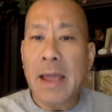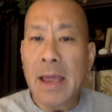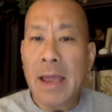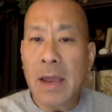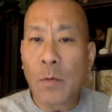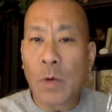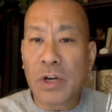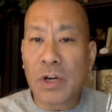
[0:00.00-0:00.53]

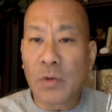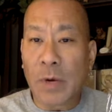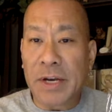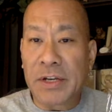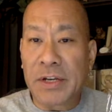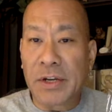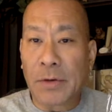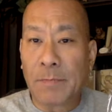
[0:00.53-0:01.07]
and
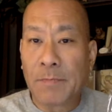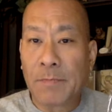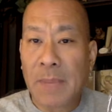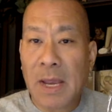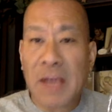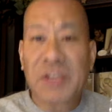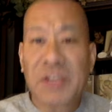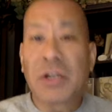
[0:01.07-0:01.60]
122.
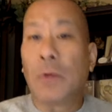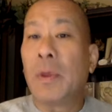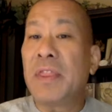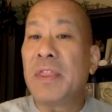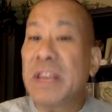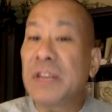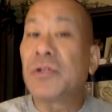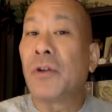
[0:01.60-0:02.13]
So
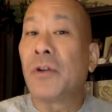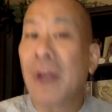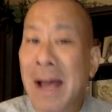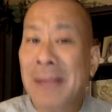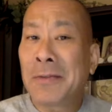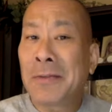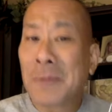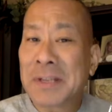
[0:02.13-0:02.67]
these are
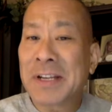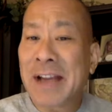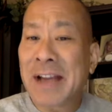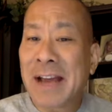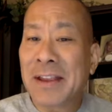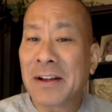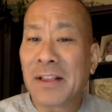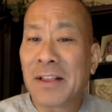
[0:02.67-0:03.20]
not the ones I got
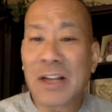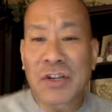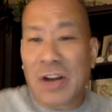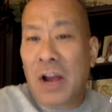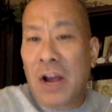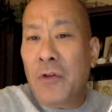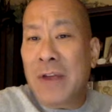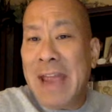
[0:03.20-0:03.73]
in the collection.
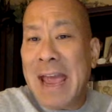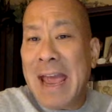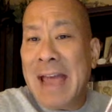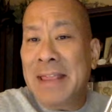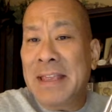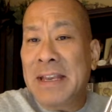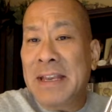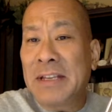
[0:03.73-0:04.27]
I already
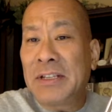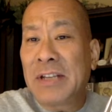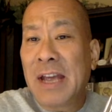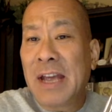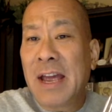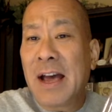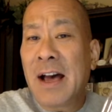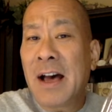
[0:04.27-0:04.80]
had these
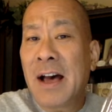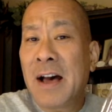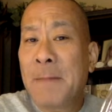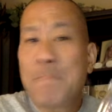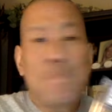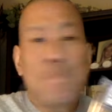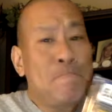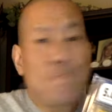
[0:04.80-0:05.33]

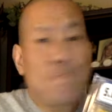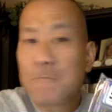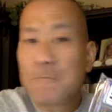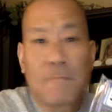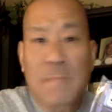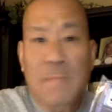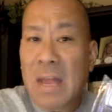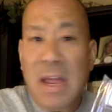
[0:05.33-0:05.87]
in
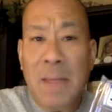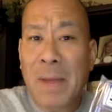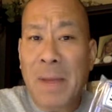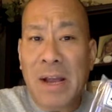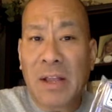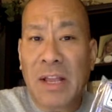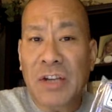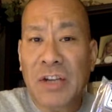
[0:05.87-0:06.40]
my
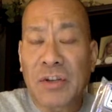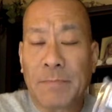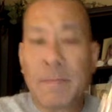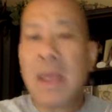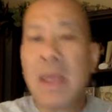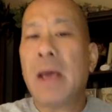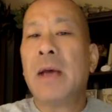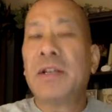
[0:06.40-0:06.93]
collection.
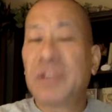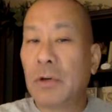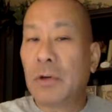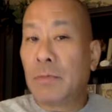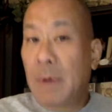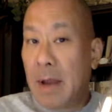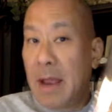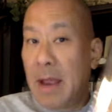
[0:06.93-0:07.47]
So
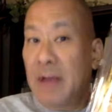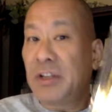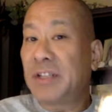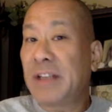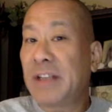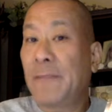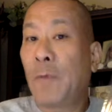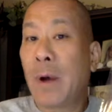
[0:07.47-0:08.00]
just
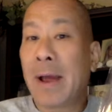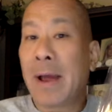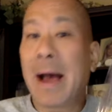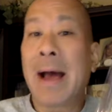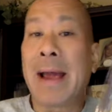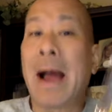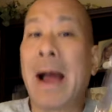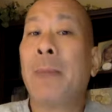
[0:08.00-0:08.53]

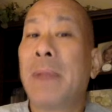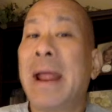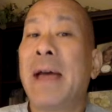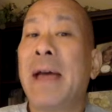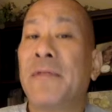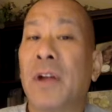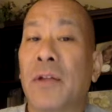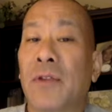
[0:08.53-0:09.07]
FYI, I'm going to
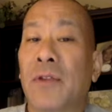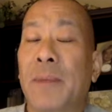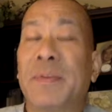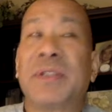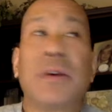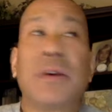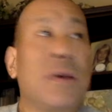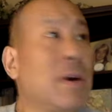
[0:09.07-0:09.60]
have another
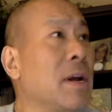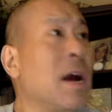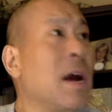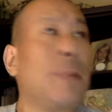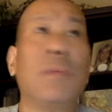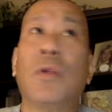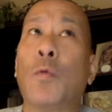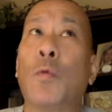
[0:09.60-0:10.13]
episode in a
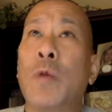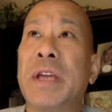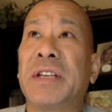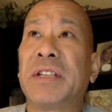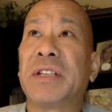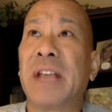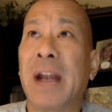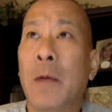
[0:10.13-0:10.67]
couple of
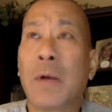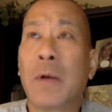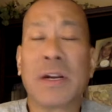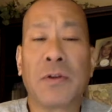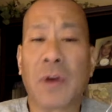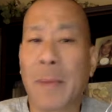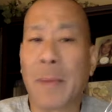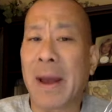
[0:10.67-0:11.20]
weeks, and I want to
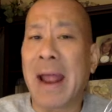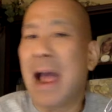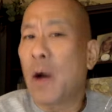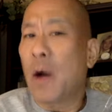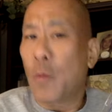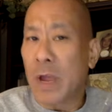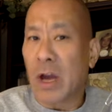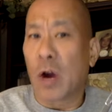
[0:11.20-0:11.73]
talk about how
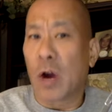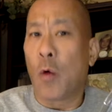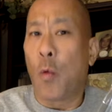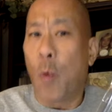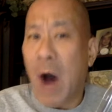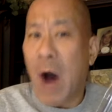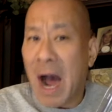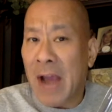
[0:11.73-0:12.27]
we
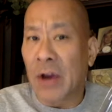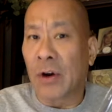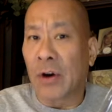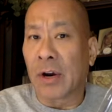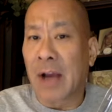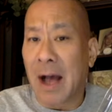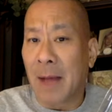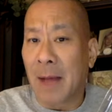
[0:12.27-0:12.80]
acquire
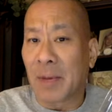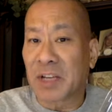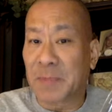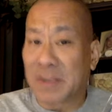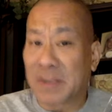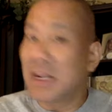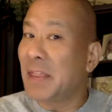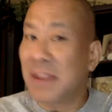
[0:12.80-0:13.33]
comics,
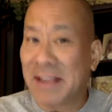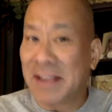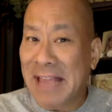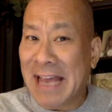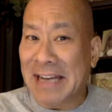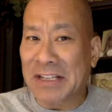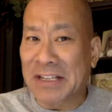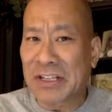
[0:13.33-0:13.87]
because I think
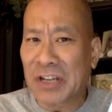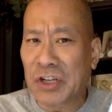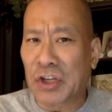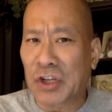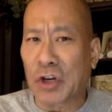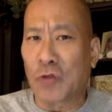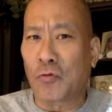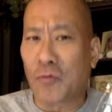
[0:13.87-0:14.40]
that is such a
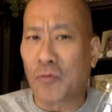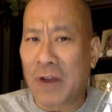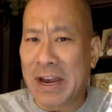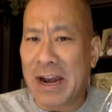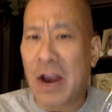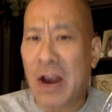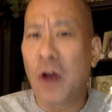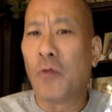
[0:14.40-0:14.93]
great,
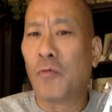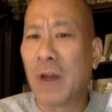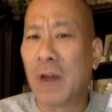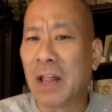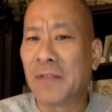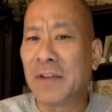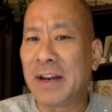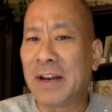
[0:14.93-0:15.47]

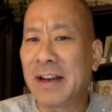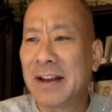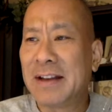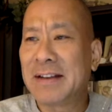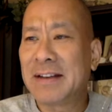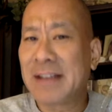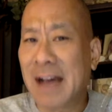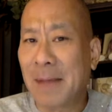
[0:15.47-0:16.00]
relevant
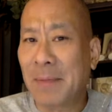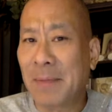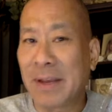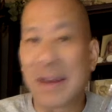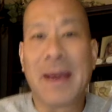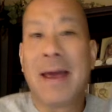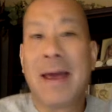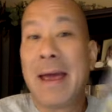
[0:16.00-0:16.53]
topic.
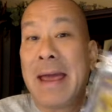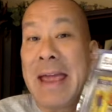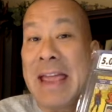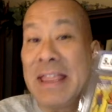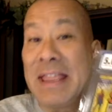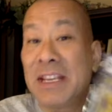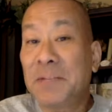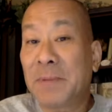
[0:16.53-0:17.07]

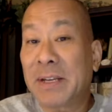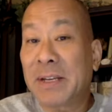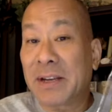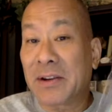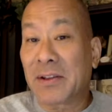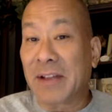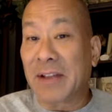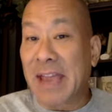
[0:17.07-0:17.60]
In this
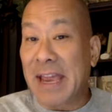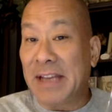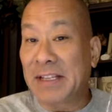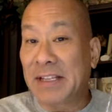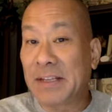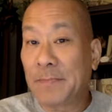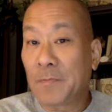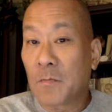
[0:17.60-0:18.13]
particular case,